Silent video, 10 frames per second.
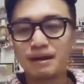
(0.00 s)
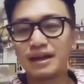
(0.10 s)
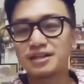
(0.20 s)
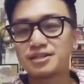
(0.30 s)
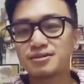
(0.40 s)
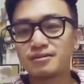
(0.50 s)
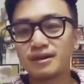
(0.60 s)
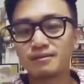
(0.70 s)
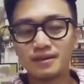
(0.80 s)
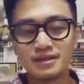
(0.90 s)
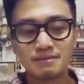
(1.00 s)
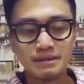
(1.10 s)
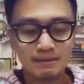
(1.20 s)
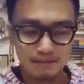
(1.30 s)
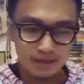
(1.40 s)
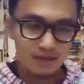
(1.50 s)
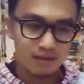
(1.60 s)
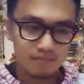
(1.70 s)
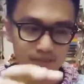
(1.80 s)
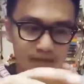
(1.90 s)
managed to create with these
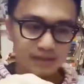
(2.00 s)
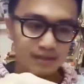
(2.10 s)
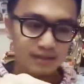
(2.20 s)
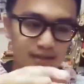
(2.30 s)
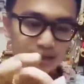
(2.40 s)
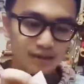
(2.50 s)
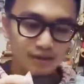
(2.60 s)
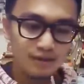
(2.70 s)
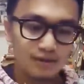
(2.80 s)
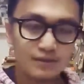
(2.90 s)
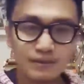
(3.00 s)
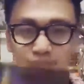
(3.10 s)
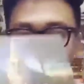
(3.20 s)
paintings. We